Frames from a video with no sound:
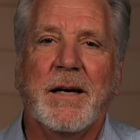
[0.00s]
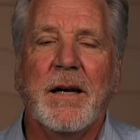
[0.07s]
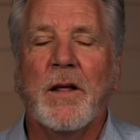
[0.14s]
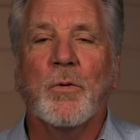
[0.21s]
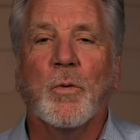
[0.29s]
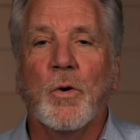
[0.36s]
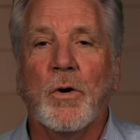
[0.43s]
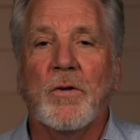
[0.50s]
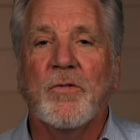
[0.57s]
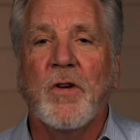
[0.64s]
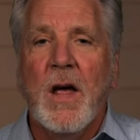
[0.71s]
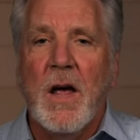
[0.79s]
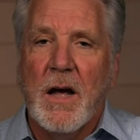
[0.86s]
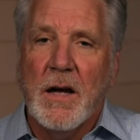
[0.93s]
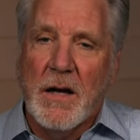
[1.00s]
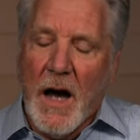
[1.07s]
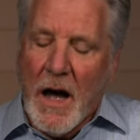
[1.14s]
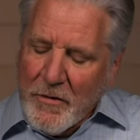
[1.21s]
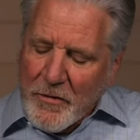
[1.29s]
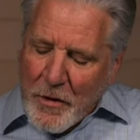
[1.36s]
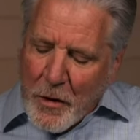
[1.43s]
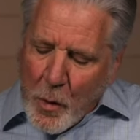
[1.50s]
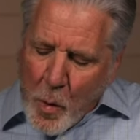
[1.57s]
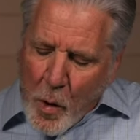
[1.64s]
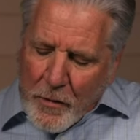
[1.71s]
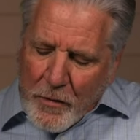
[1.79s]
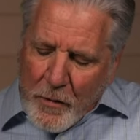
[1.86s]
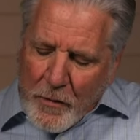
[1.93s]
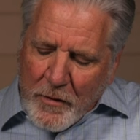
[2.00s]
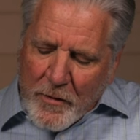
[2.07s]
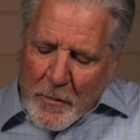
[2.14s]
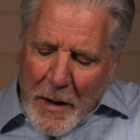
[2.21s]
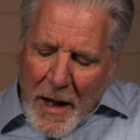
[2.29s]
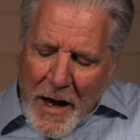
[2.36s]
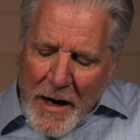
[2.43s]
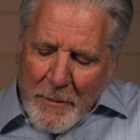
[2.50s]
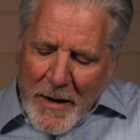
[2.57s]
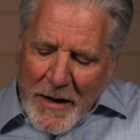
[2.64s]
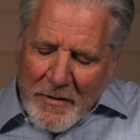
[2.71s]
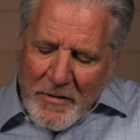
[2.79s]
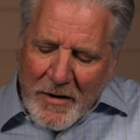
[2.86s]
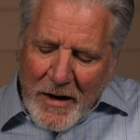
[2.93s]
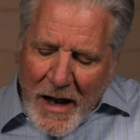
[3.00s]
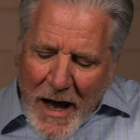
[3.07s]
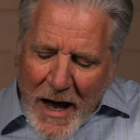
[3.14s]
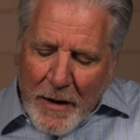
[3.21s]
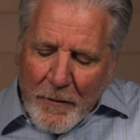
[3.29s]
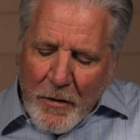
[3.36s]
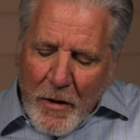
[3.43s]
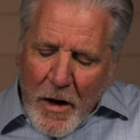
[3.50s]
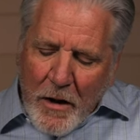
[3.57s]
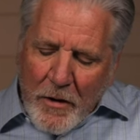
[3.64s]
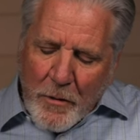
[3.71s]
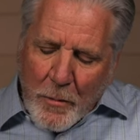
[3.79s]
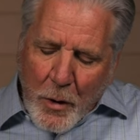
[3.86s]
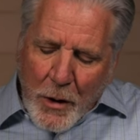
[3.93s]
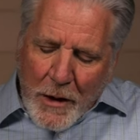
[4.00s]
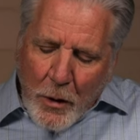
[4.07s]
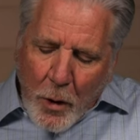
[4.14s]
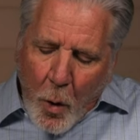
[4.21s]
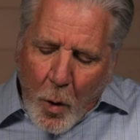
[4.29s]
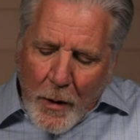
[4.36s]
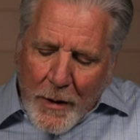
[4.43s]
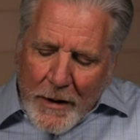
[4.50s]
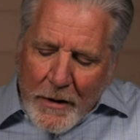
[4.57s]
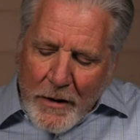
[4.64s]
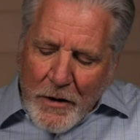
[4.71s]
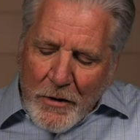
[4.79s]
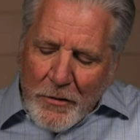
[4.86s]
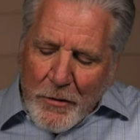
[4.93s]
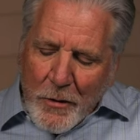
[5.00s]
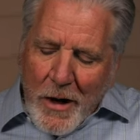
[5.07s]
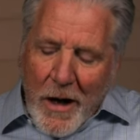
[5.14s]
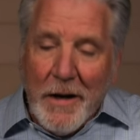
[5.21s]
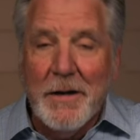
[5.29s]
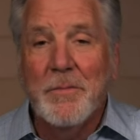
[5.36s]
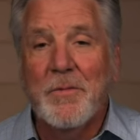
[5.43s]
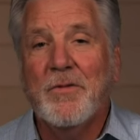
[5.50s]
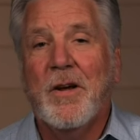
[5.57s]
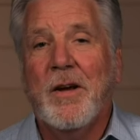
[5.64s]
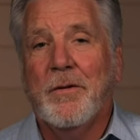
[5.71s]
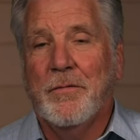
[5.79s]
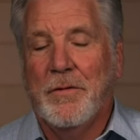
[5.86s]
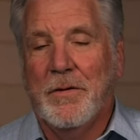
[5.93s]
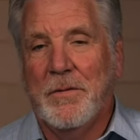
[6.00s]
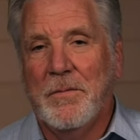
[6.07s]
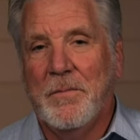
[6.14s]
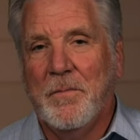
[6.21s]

In other words, God is going to work through this blind man's life to bring glory to God Himself.